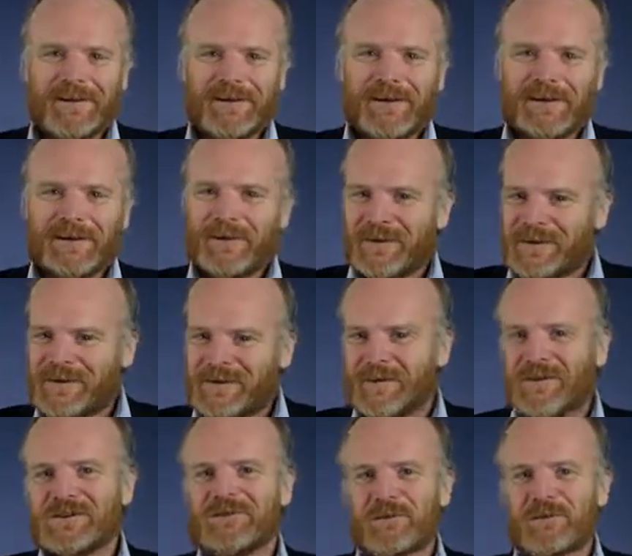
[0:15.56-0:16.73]
Now this
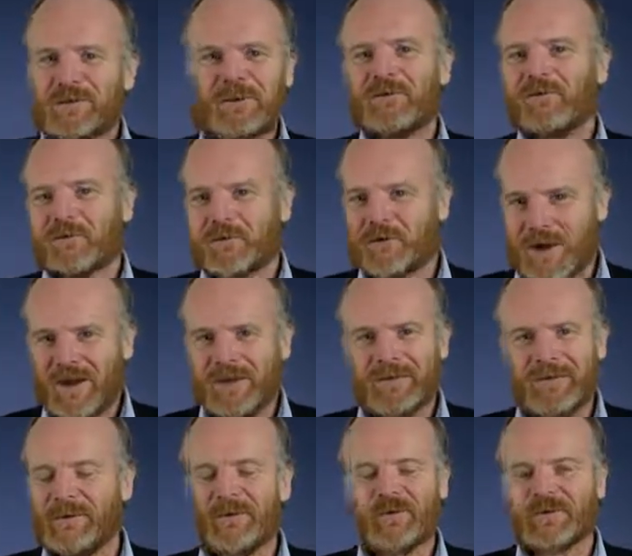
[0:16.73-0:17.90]
course is all about variety
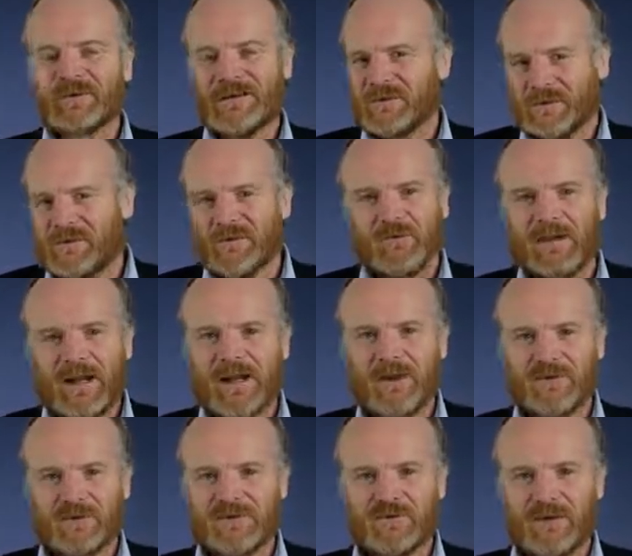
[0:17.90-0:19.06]
because that's what human
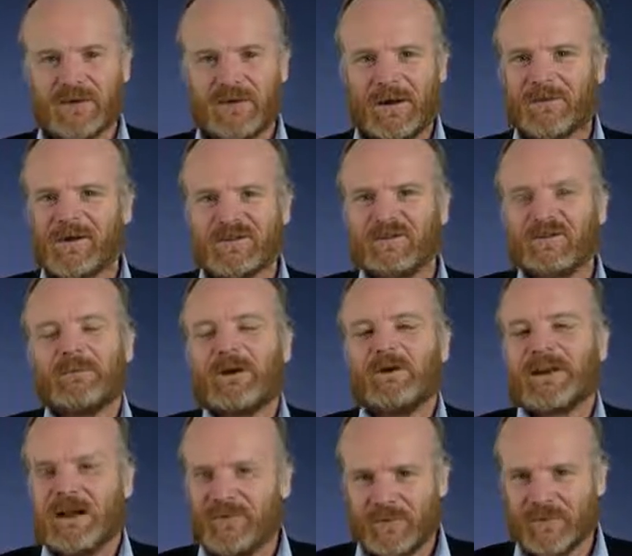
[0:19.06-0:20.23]
language is all about. It's all about
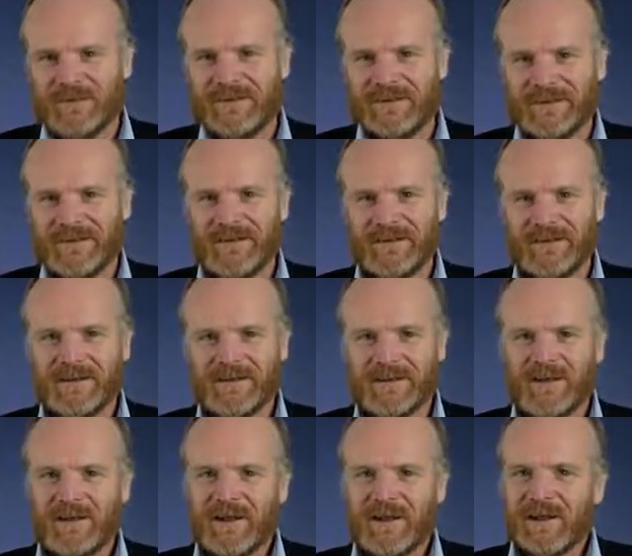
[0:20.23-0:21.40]
diversity.
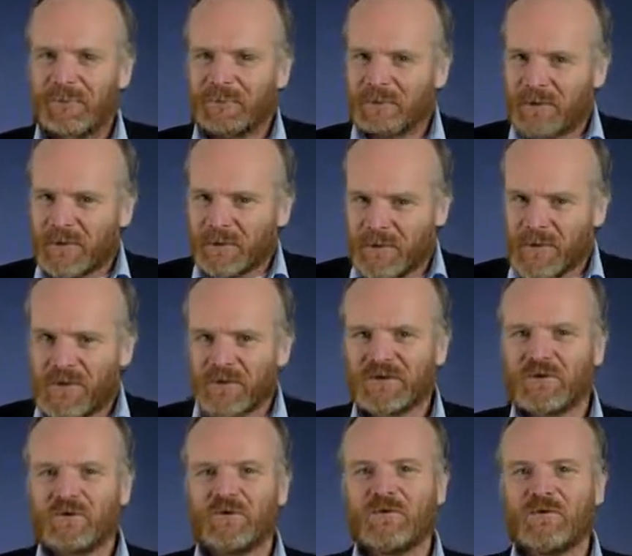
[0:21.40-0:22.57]
But we will also
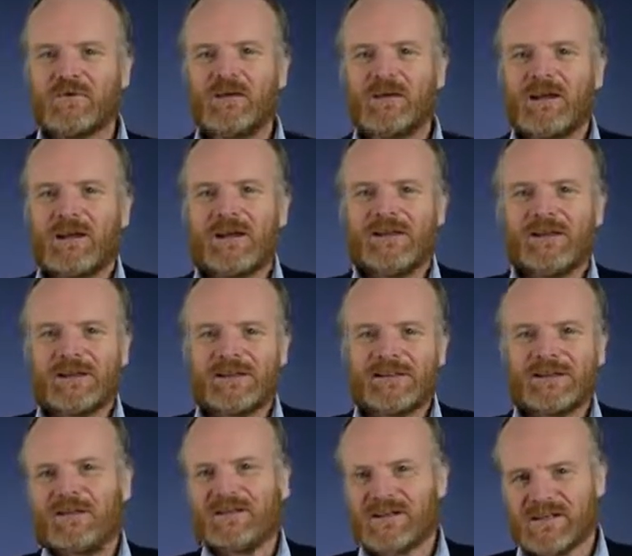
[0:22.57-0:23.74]
look at things that
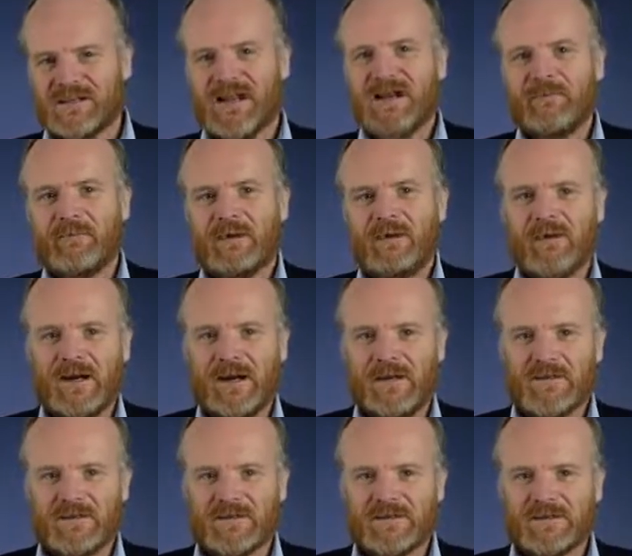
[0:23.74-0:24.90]
are the same in all
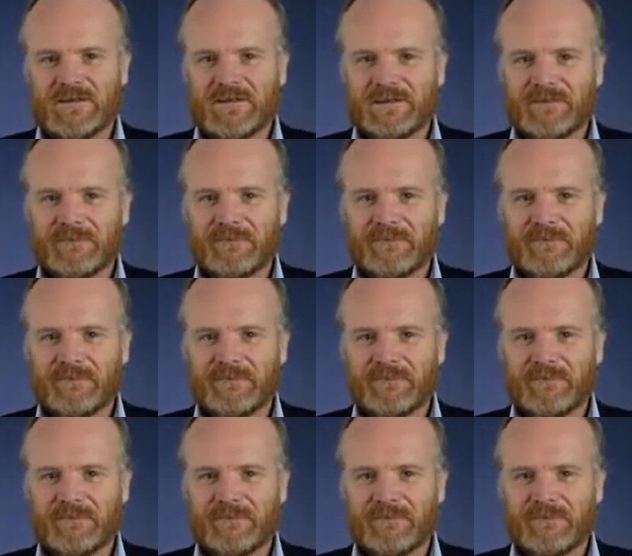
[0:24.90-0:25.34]
languages.